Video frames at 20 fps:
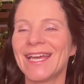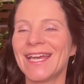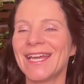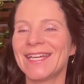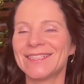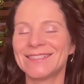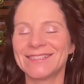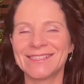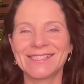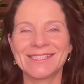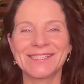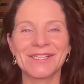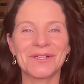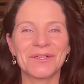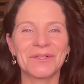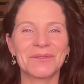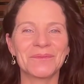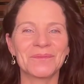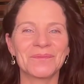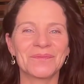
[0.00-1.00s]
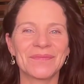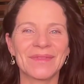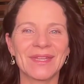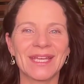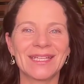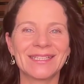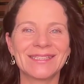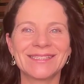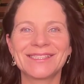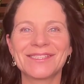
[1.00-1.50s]
And so
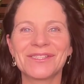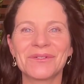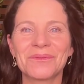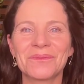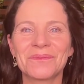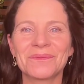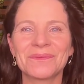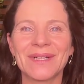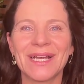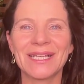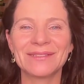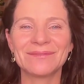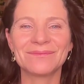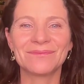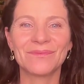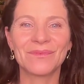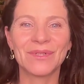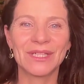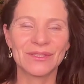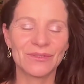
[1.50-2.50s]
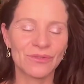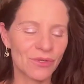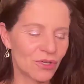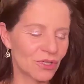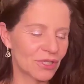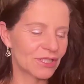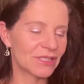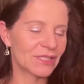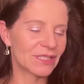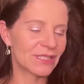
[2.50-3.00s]
I wanted to
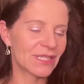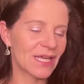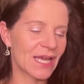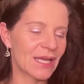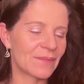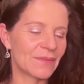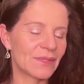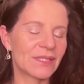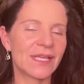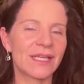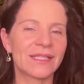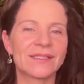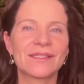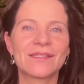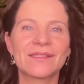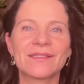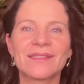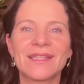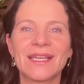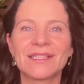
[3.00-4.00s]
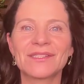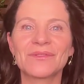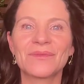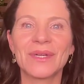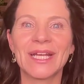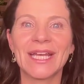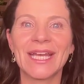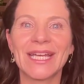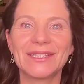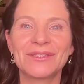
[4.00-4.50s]
honor the time, and that's
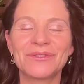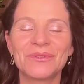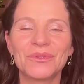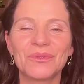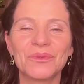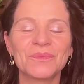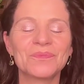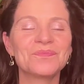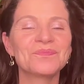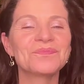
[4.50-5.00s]
what I had to do.